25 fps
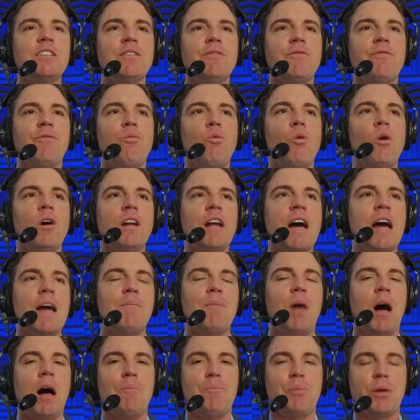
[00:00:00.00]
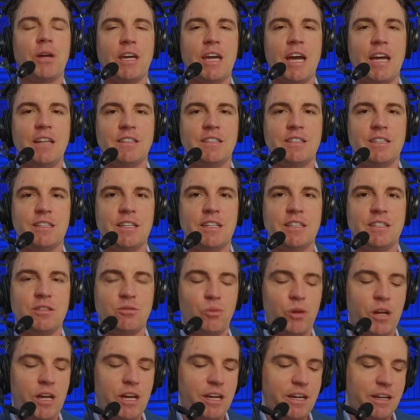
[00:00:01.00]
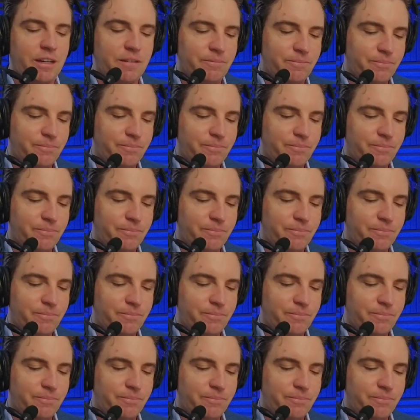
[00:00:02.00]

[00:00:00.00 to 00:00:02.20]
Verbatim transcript: of what I'm up against this week.